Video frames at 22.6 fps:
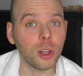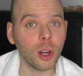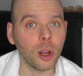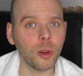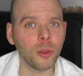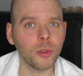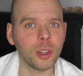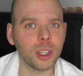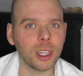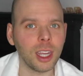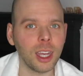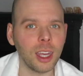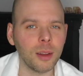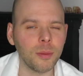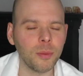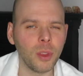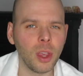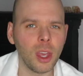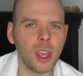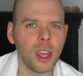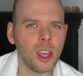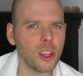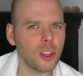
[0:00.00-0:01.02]
and over again,
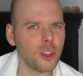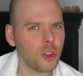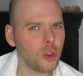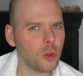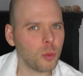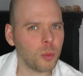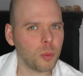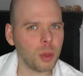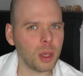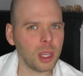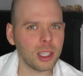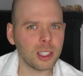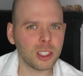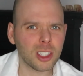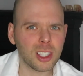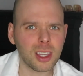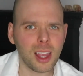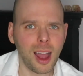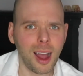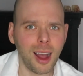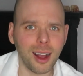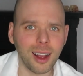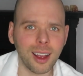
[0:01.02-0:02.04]
you'd be
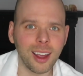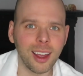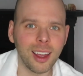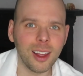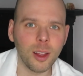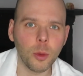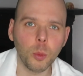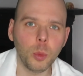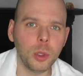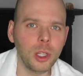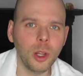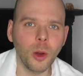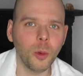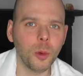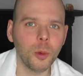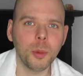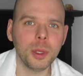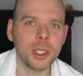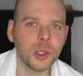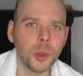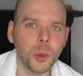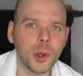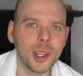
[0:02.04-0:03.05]
stuck. No one would
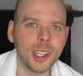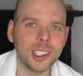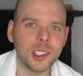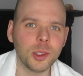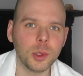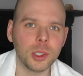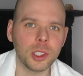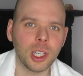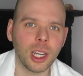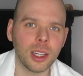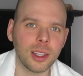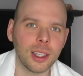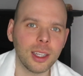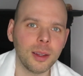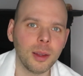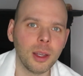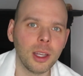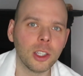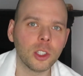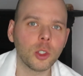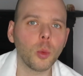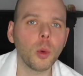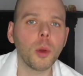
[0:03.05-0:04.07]
be talking to each other.
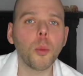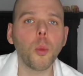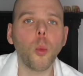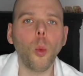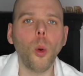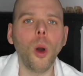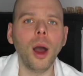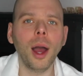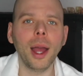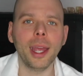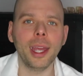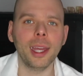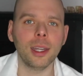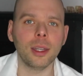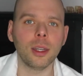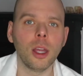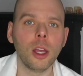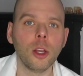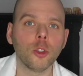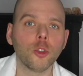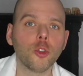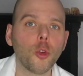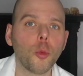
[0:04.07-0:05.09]
So we're wired
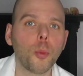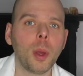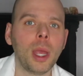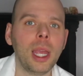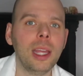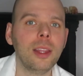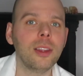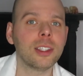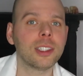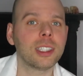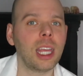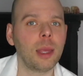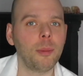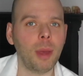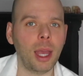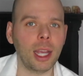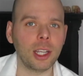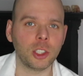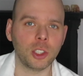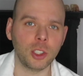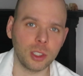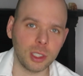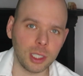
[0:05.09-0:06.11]
to repeat the same
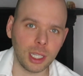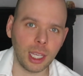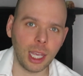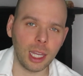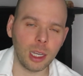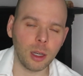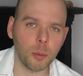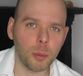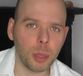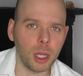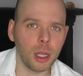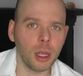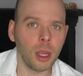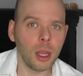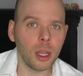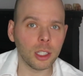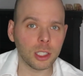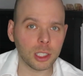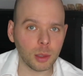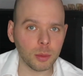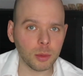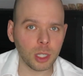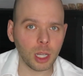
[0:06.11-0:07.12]
actions again. But
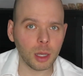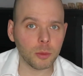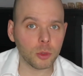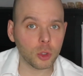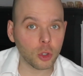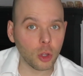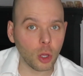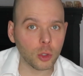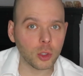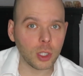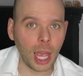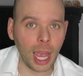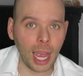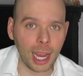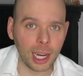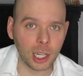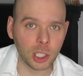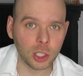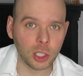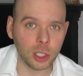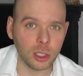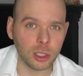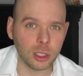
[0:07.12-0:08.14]
sometimes those
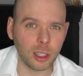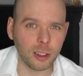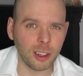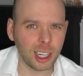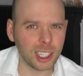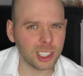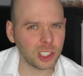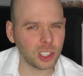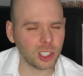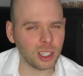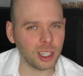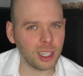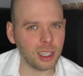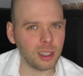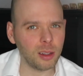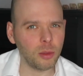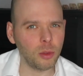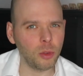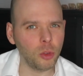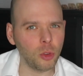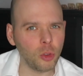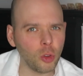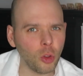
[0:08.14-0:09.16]
actions are actually
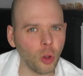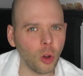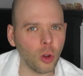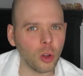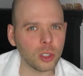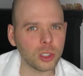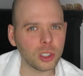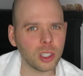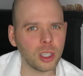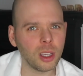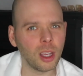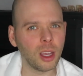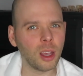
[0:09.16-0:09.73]
not